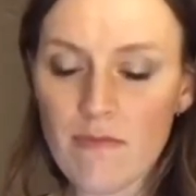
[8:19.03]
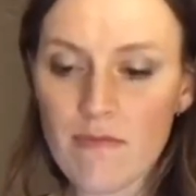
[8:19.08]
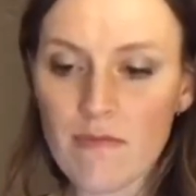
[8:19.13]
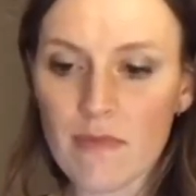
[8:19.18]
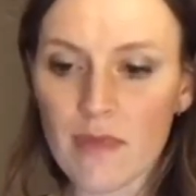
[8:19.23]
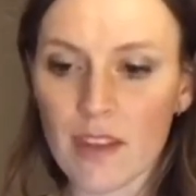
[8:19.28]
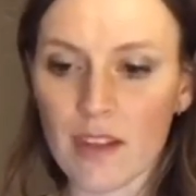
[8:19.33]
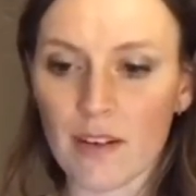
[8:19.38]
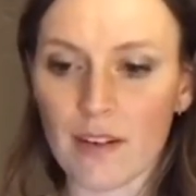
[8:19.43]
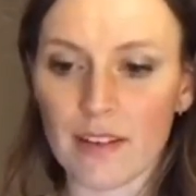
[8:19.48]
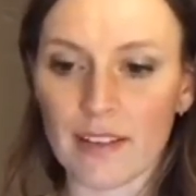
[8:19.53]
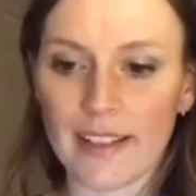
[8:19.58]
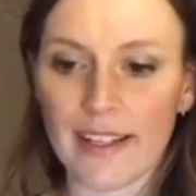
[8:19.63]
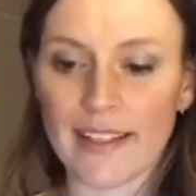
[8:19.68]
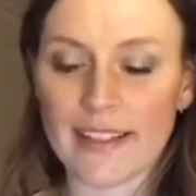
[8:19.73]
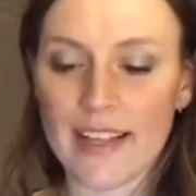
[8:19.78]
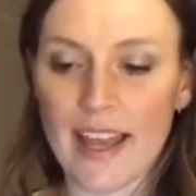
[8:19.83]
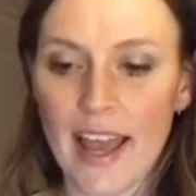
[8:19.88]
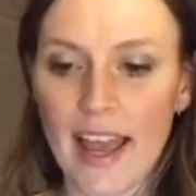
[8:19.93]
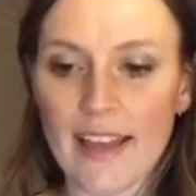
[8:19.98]
And I'd like
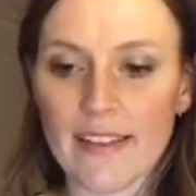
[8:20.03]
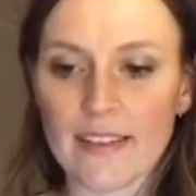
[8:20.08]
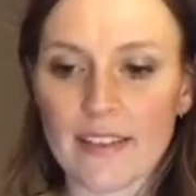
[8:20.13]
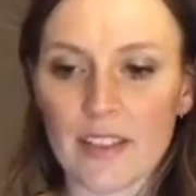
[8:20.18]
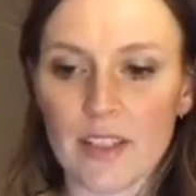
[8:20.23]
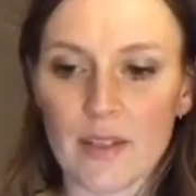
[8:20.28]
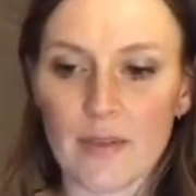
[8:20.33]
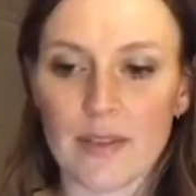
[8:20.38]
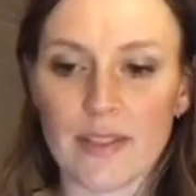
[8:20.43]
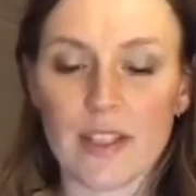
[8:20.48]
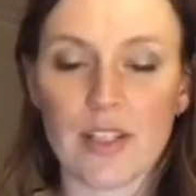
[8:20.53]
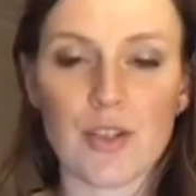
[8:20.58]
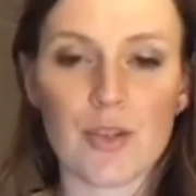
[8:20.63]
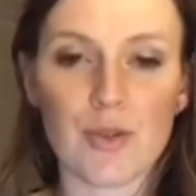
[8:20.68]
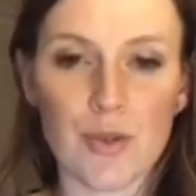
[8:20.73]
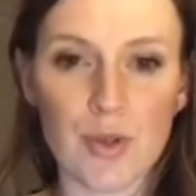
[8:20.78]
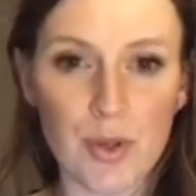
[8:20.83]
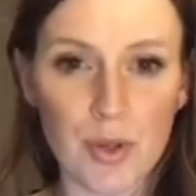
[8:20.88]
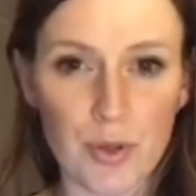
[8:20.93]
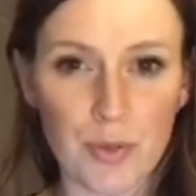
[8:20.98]
to ask you, is it
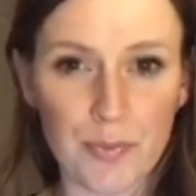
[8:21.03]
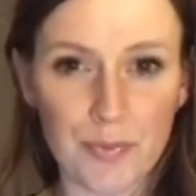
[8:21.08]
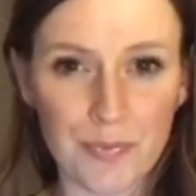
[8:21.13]
true?